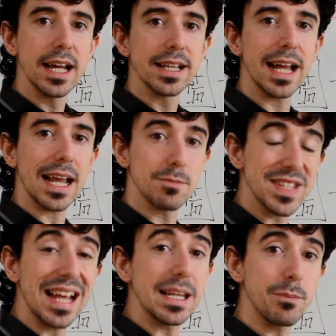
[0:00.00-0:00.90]
that I'm
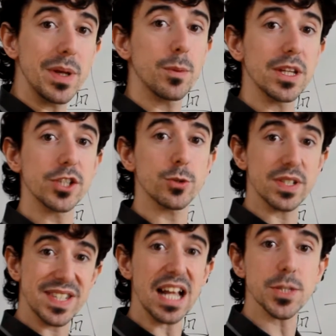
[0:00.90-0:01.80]
sending people into a
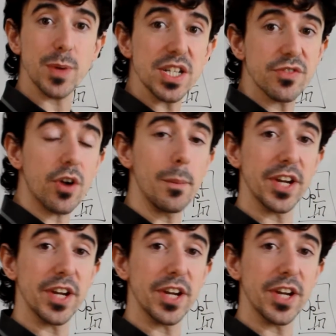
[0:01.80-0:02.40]
sales page from